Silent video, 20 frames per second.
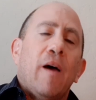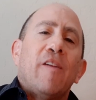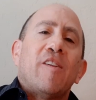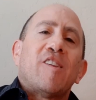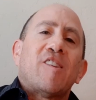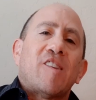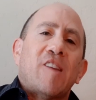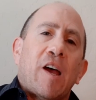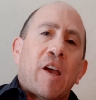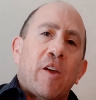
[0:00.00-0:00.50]

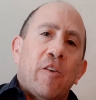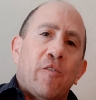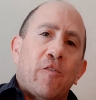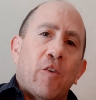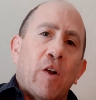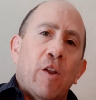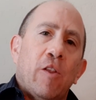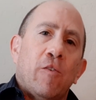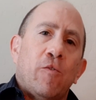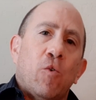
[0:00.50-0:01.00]
2nd
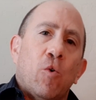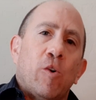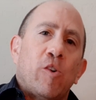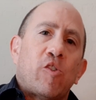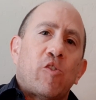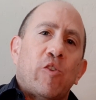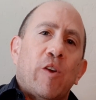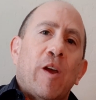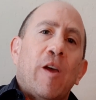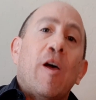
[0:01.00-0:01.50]
fret of the 4th
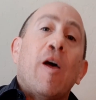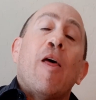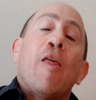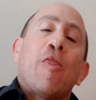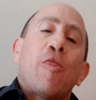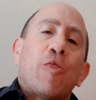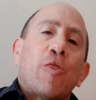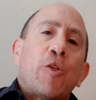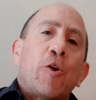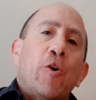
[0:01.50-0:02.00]
string,
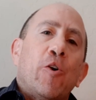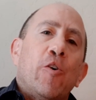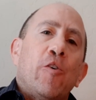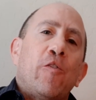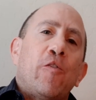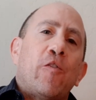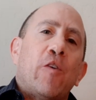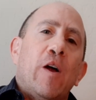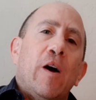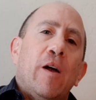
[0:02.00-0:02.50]

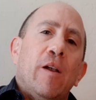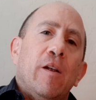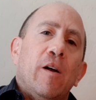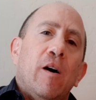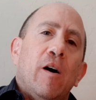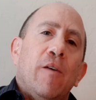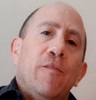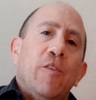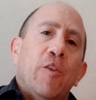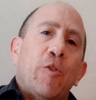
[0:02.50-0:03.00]
3rd fret
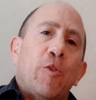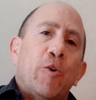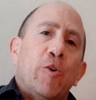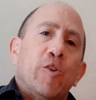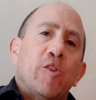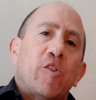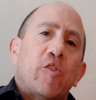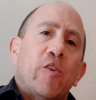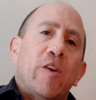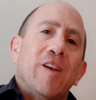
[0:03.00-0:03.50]
of the
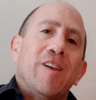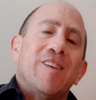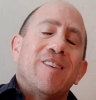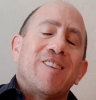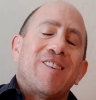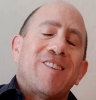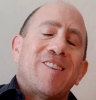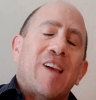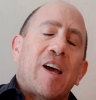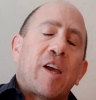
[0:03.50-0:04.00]
3rd string,
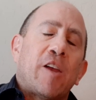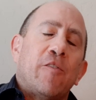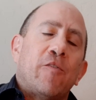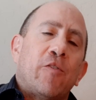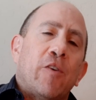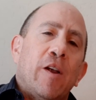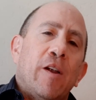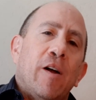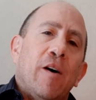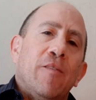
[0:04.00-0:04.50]
2nd
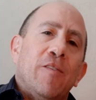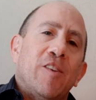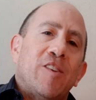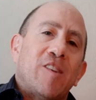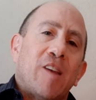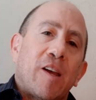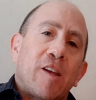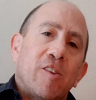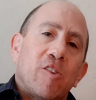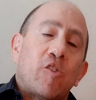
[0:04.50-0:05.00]
fret of the
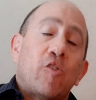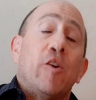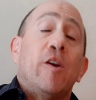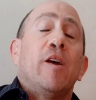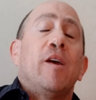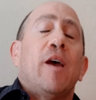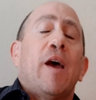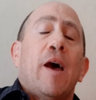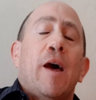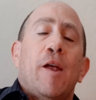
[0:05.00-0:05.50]
2nd
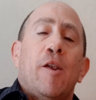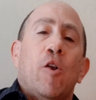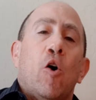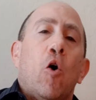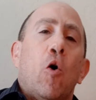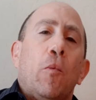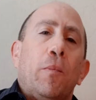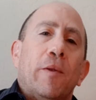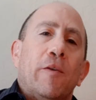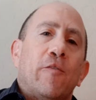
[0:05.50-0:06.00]
string, and
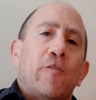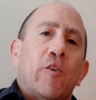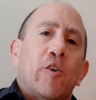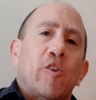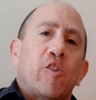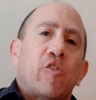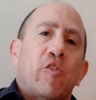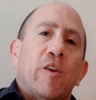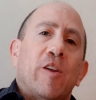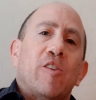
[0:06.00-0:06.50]
open 1st
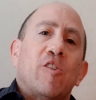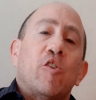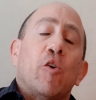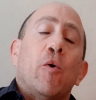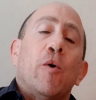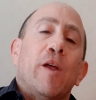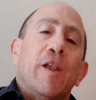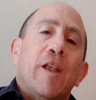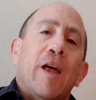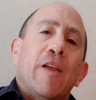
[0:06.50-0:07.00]
string.
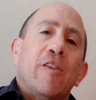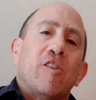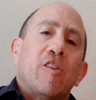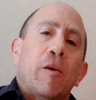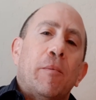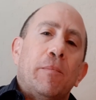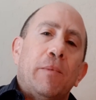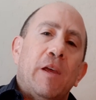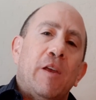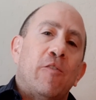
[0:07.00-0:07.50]
So it ends
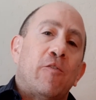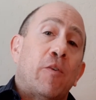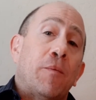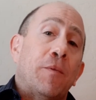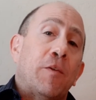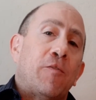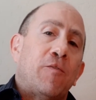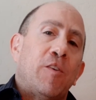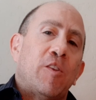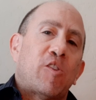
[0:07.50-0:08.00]
up being from
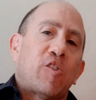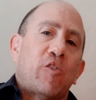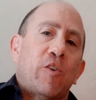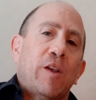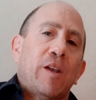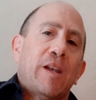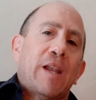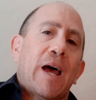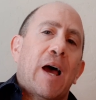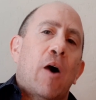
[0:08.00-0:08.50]
the 5th
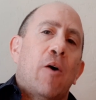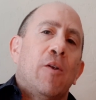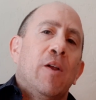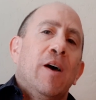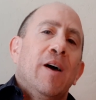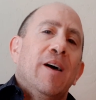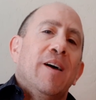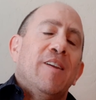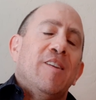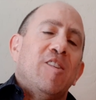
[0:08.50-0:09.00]
string down
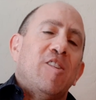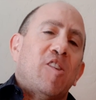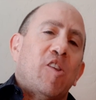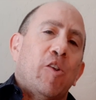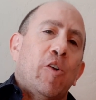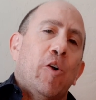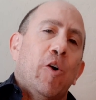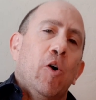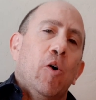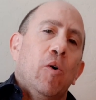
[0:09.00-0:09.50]

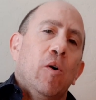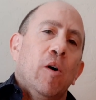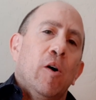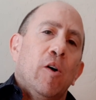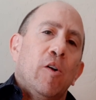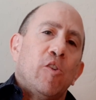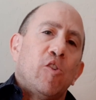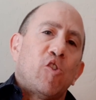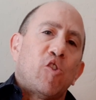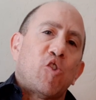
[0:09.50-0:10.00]
0,
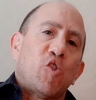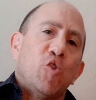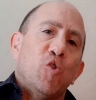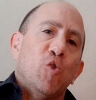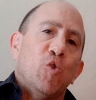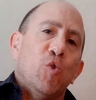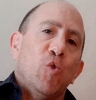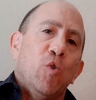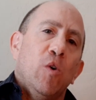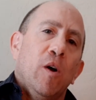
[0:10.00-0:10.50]

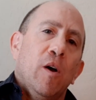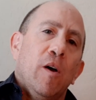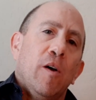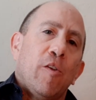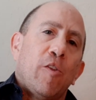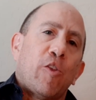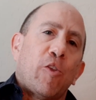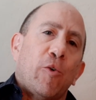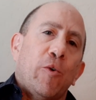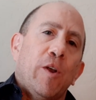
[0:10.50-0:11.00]

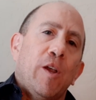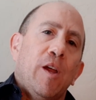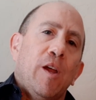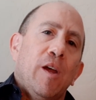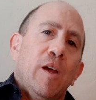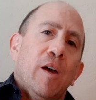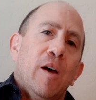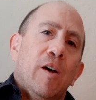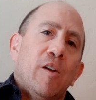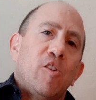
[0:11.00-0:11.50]
2,
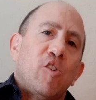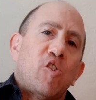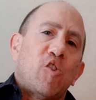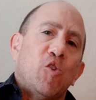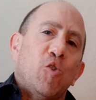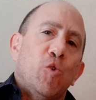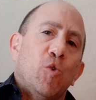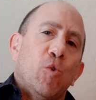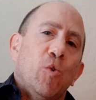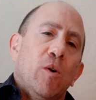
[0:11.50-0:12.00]
3,
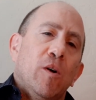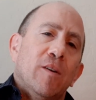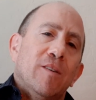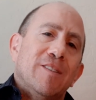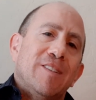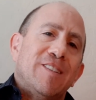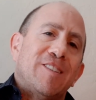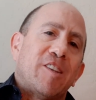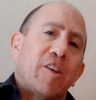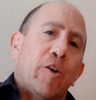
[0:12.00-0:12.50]

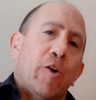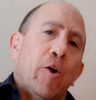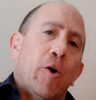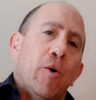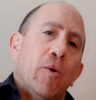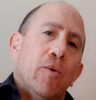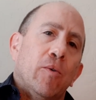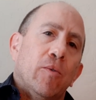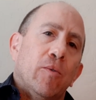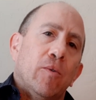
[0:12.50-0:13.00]
2,
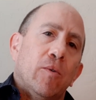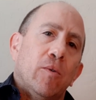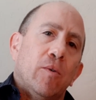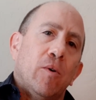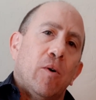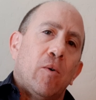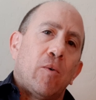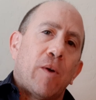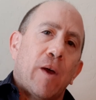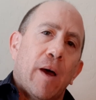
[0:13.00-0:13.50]

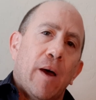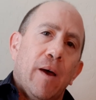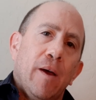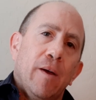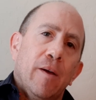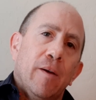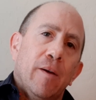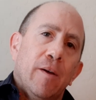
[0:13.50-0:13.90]
0. Okay?